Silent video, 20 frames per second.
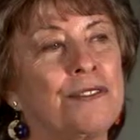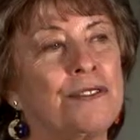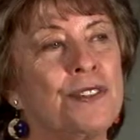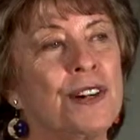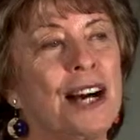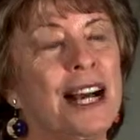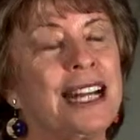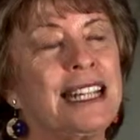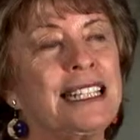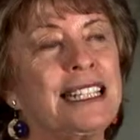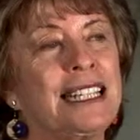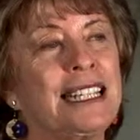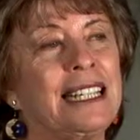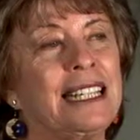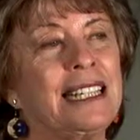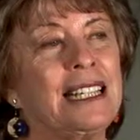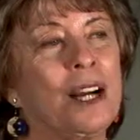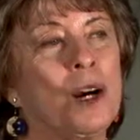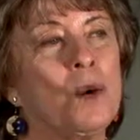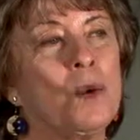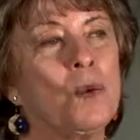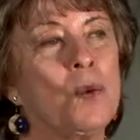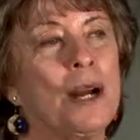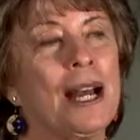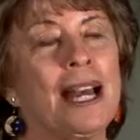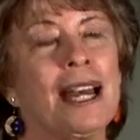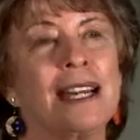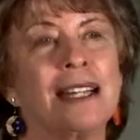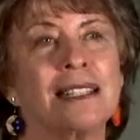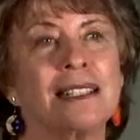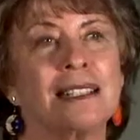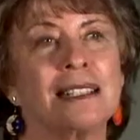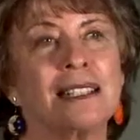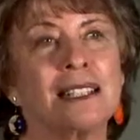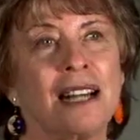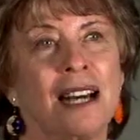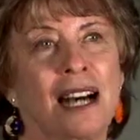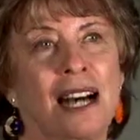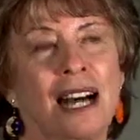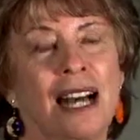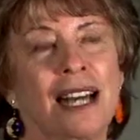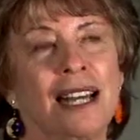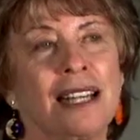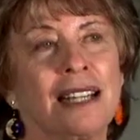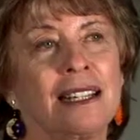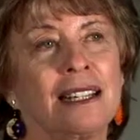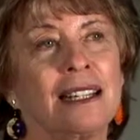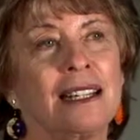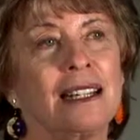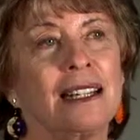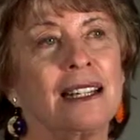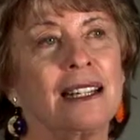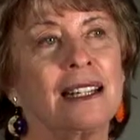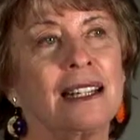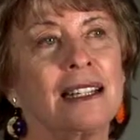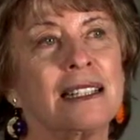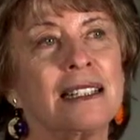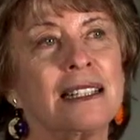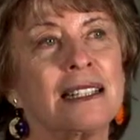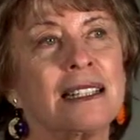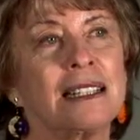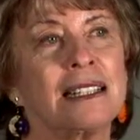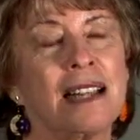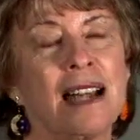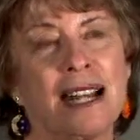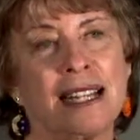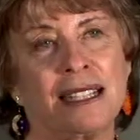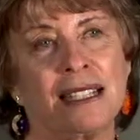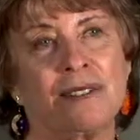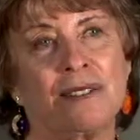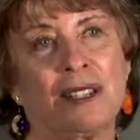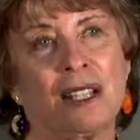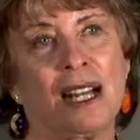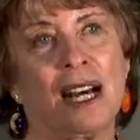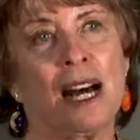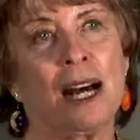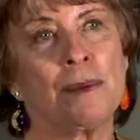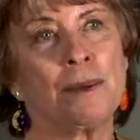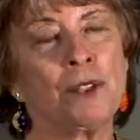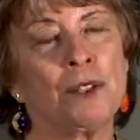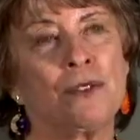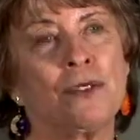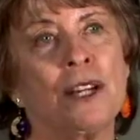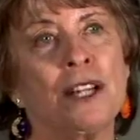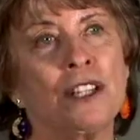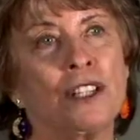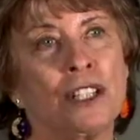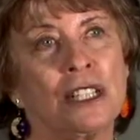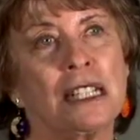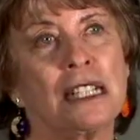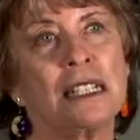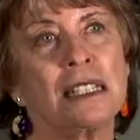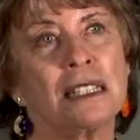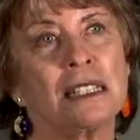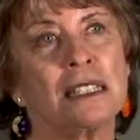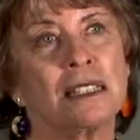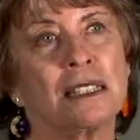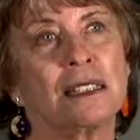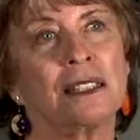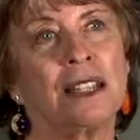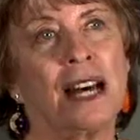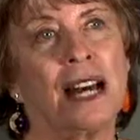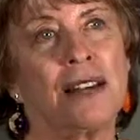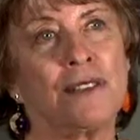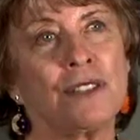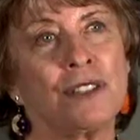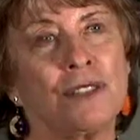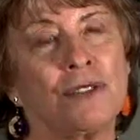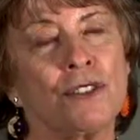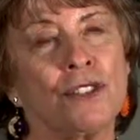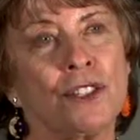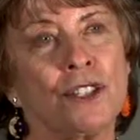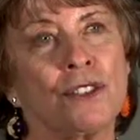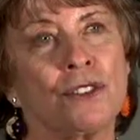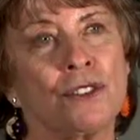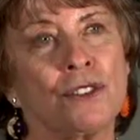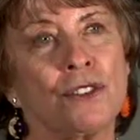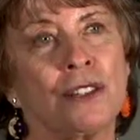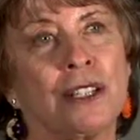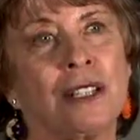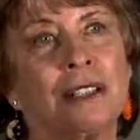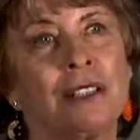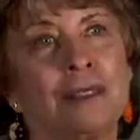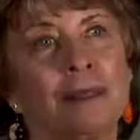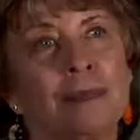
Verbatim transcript: finding a way to tie scientific observation into the lives of children.